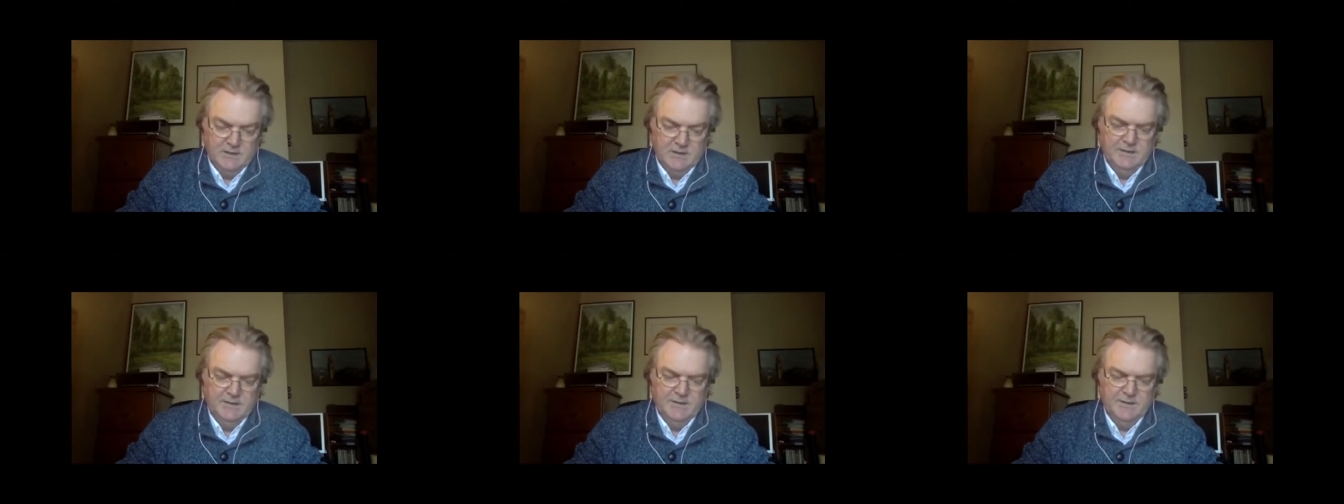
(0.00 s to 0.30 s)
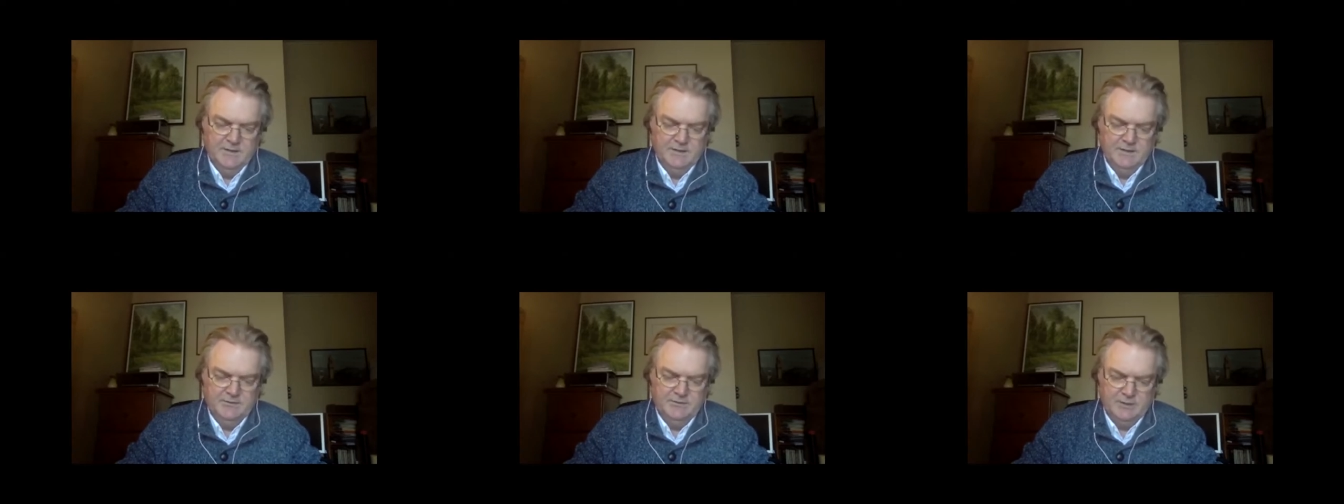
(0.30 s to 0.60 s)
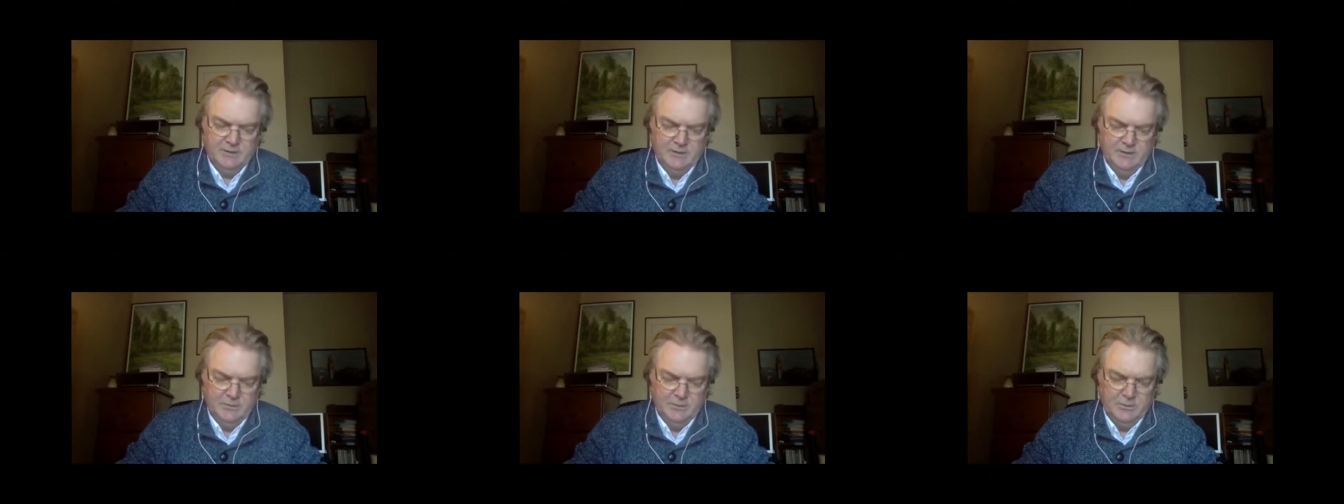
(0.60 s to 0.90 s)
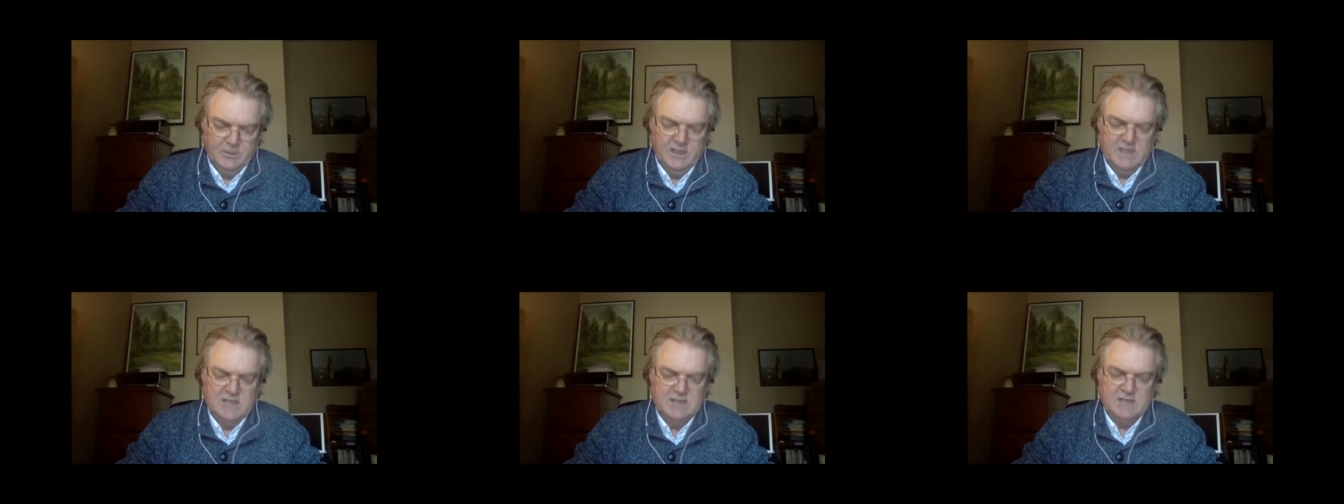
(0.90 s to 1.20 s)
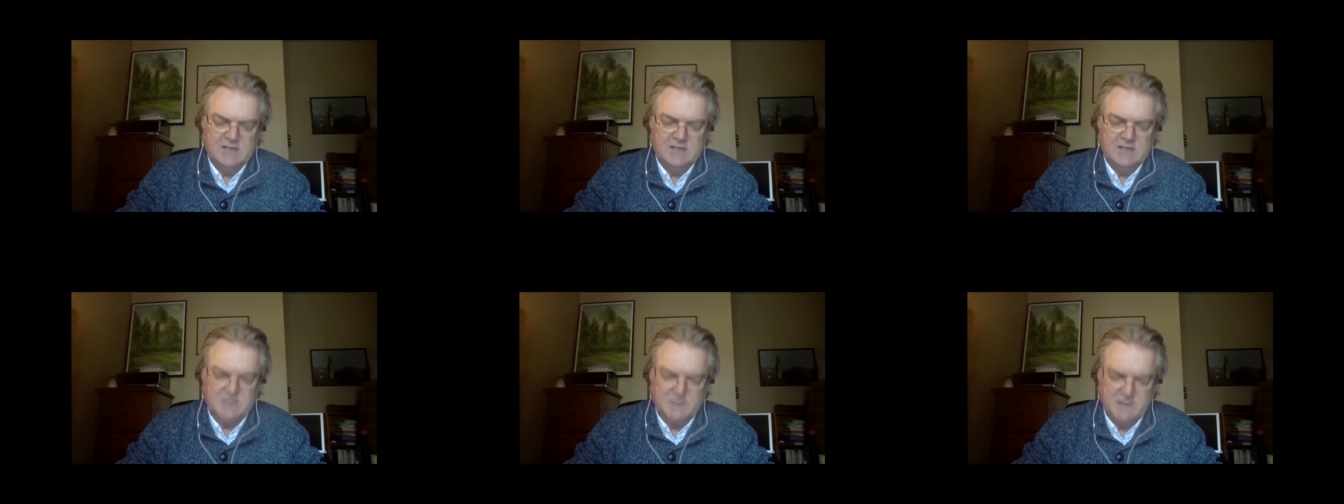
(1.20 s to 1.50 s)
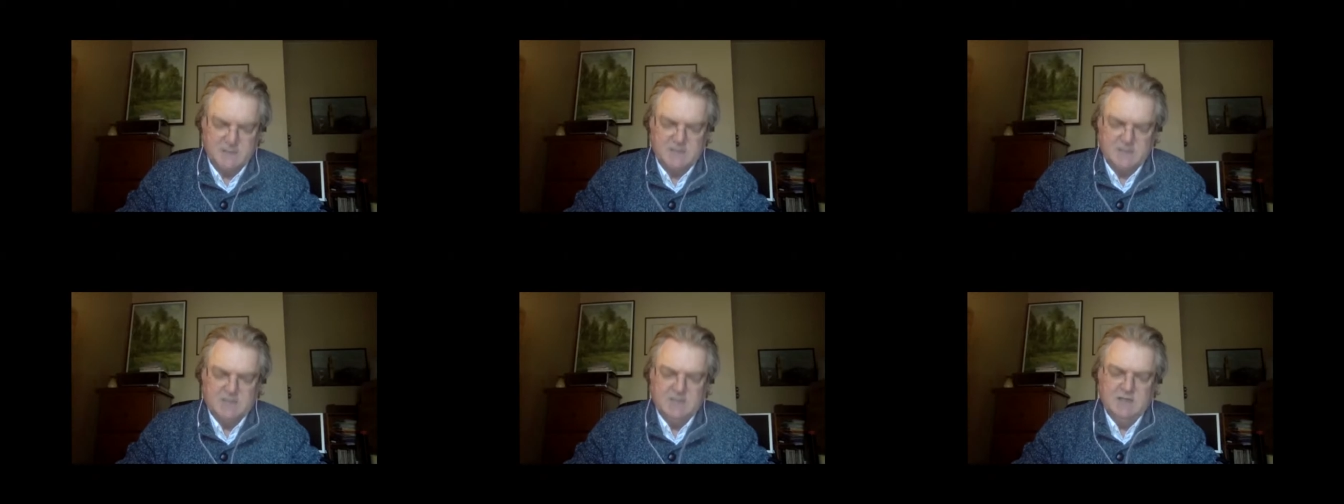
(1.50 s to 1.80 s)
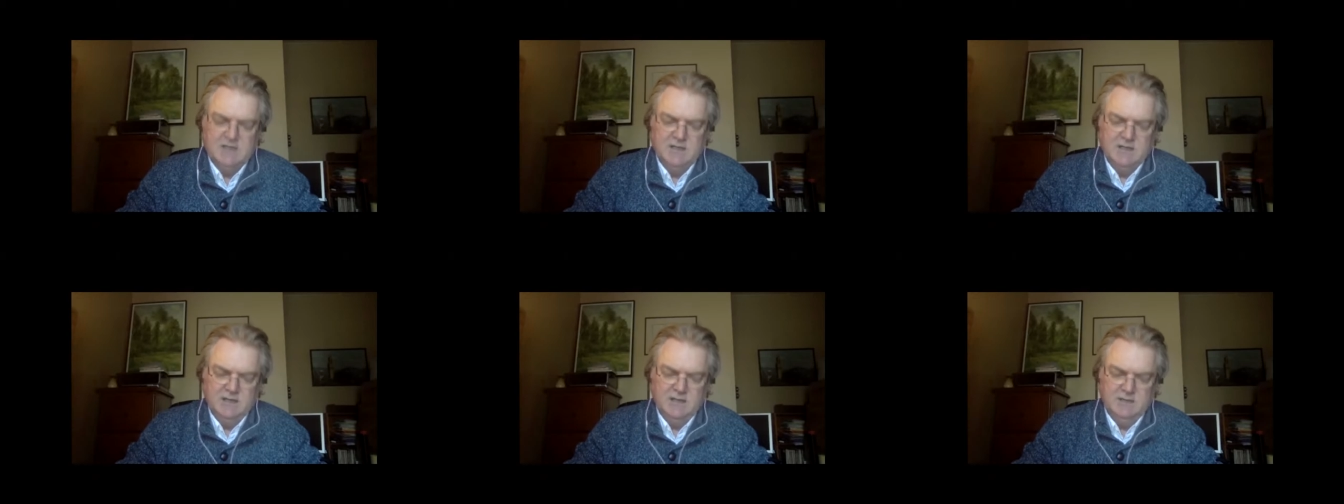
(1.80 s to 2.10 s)
uh, sorry, the rights expressed in
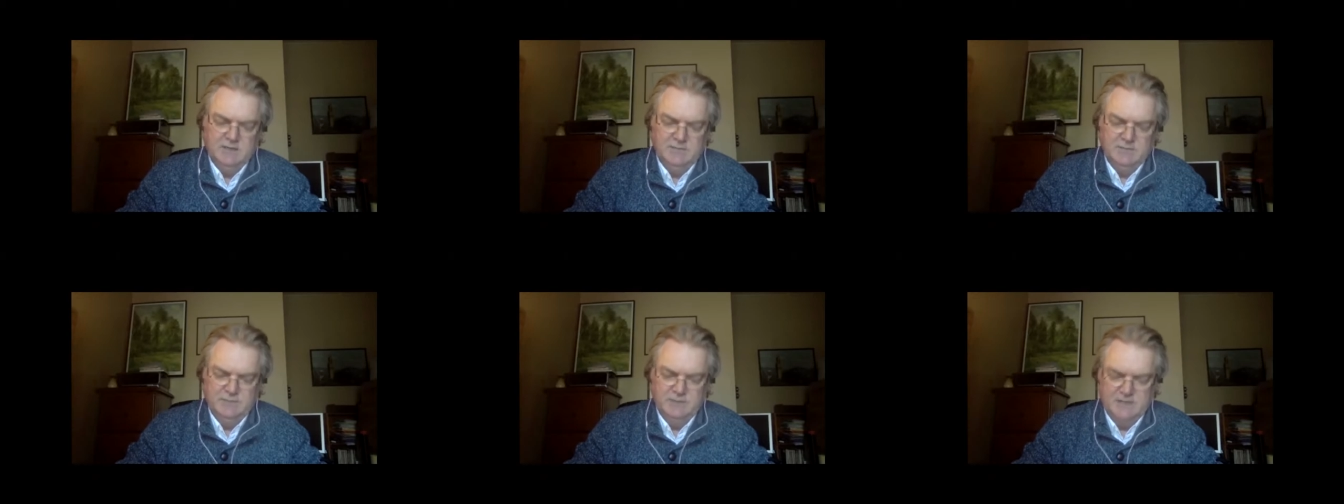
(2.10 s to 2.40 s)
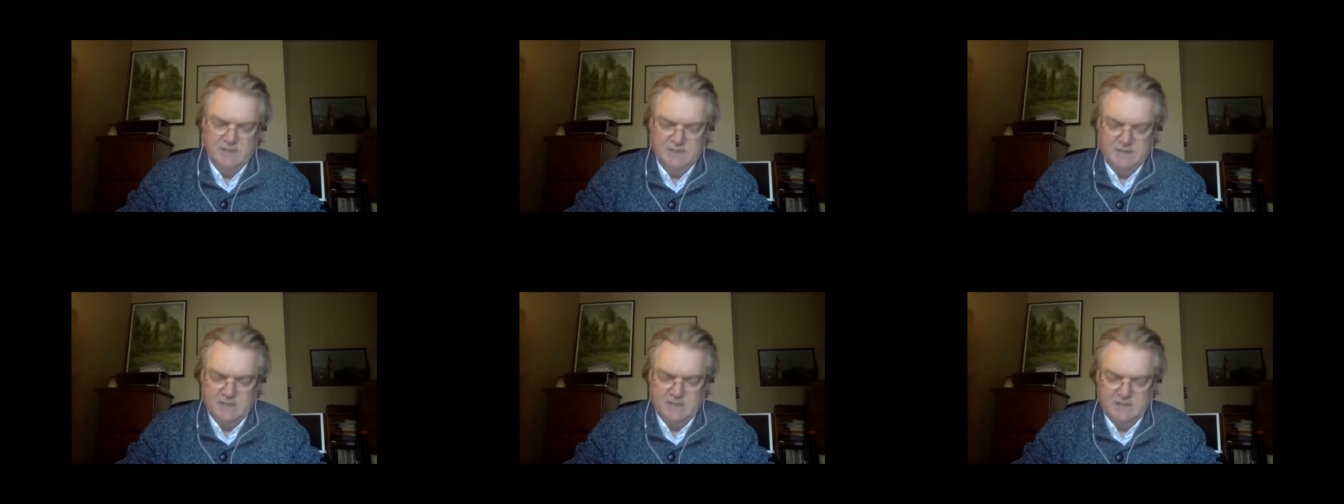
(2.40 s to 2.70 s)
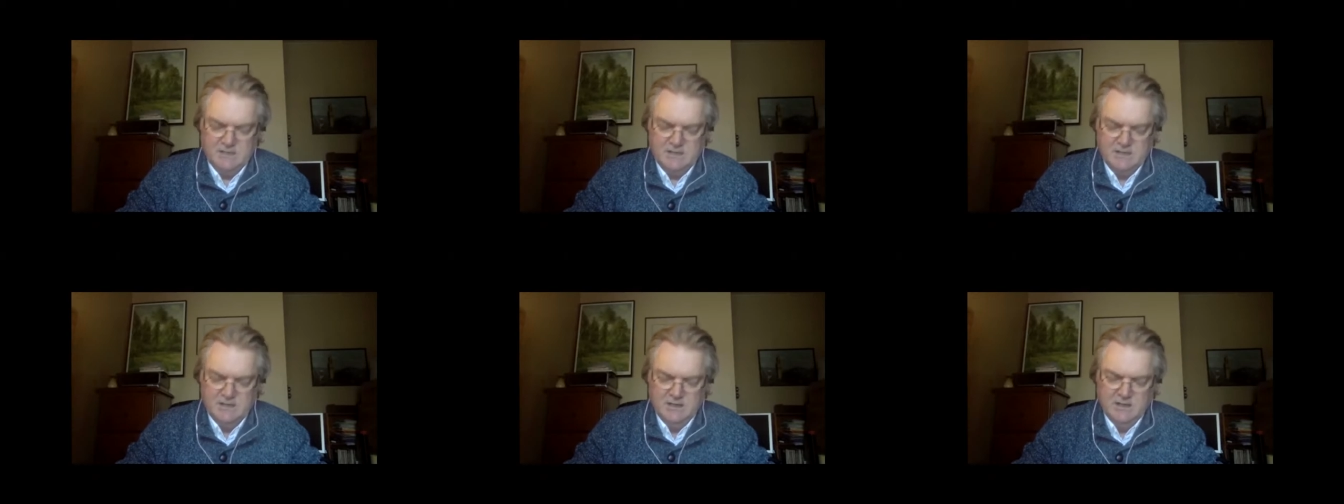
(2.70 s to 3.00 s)
1946